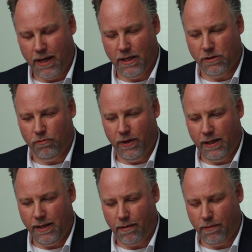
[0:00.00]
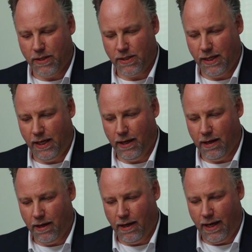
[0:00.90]
is really that we see
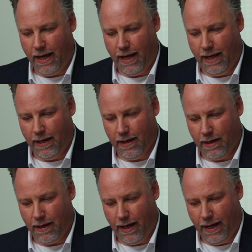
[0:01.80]
a